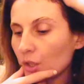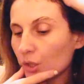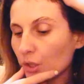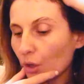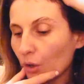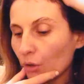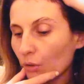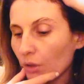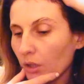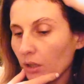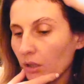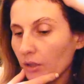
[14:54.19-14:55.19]

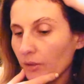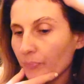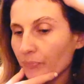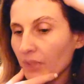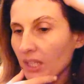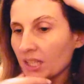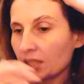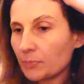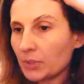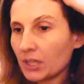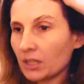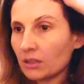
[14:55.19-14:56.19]
So um, he's
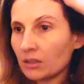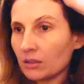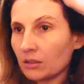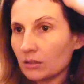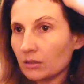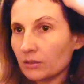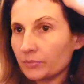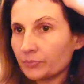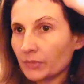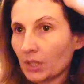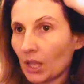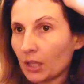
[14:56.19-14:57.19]
been
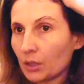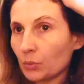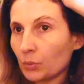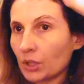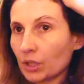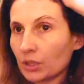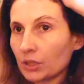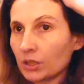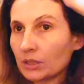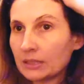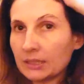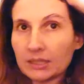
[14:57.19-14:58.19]
um, at work
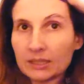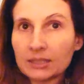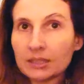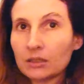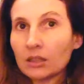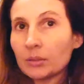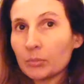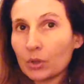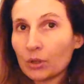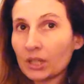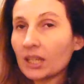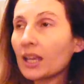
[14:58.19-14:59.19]
since early
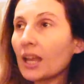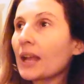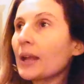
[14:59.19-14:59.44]
morning